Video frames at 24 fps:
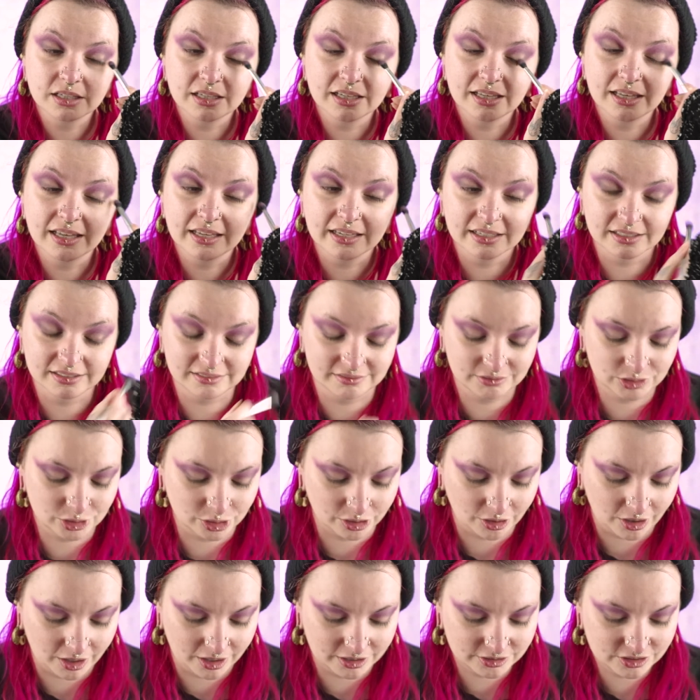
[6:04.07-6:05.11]
And there
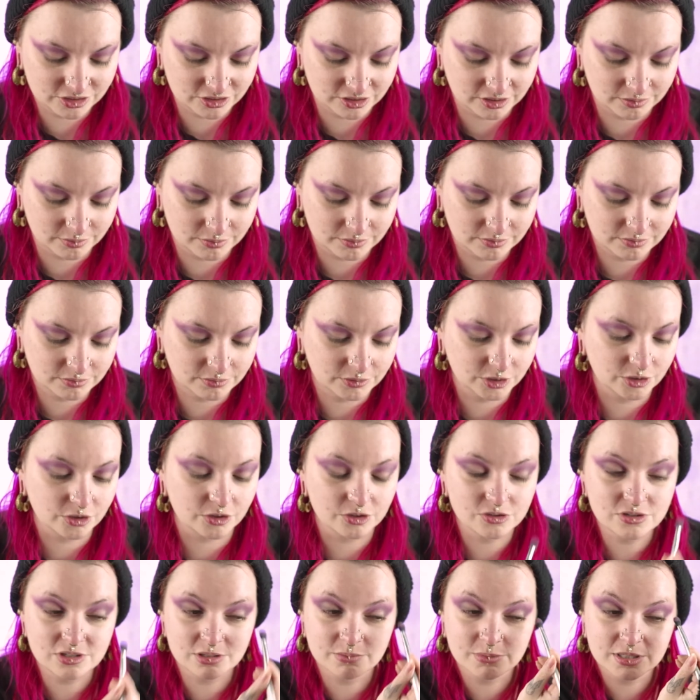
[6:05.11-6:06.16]
are some
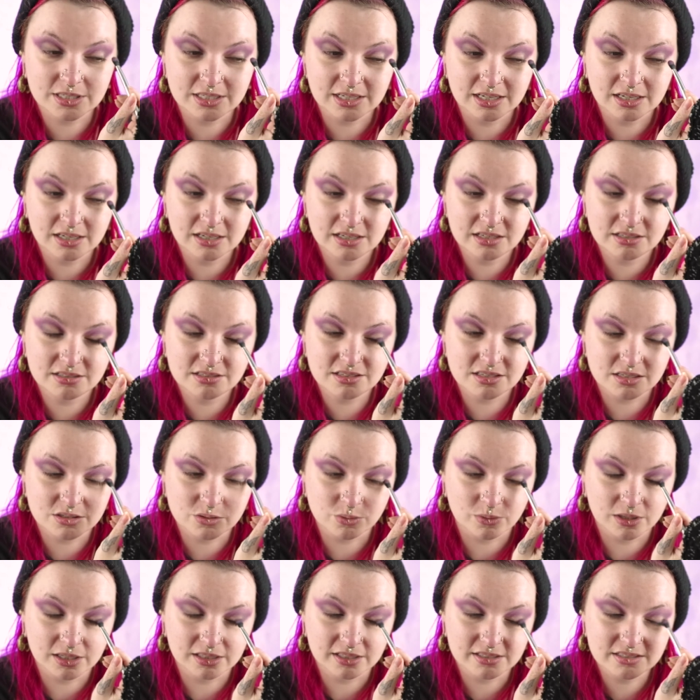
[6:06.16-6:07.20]
gruesome scenes as
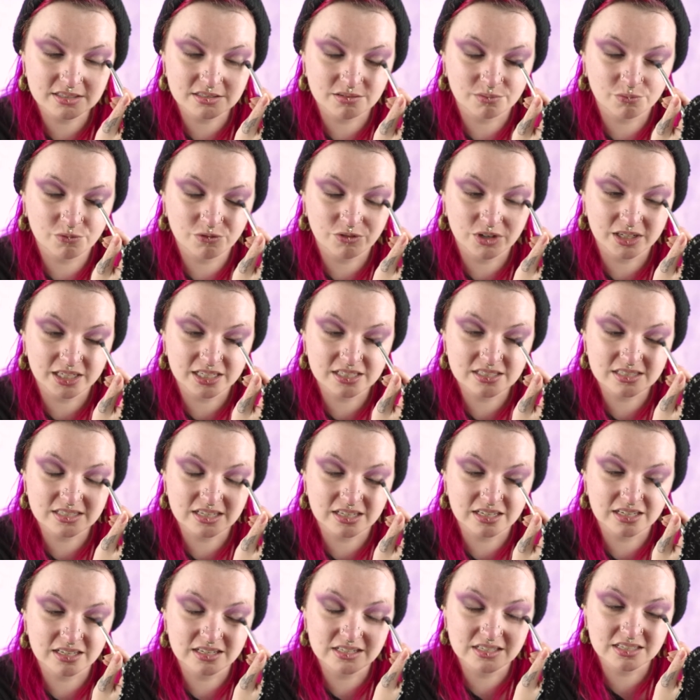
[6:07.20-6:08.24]
well as some funny
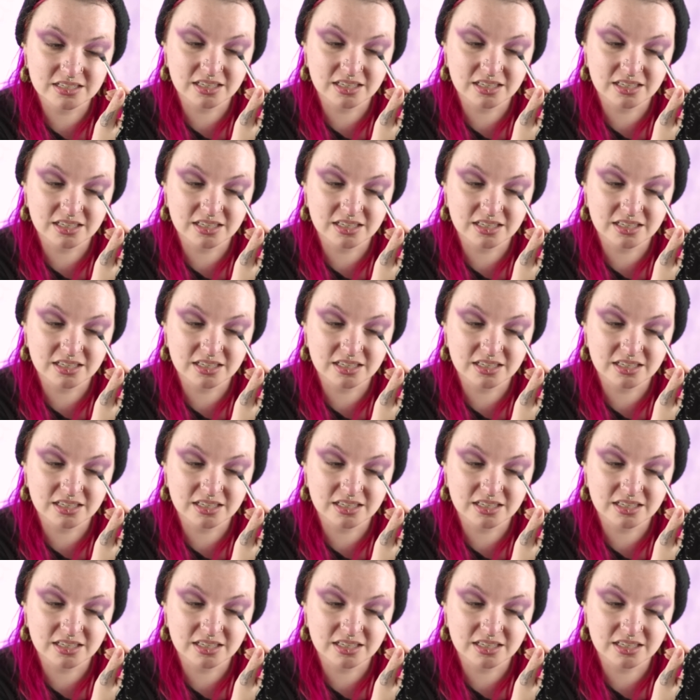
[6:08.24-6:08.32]
scenes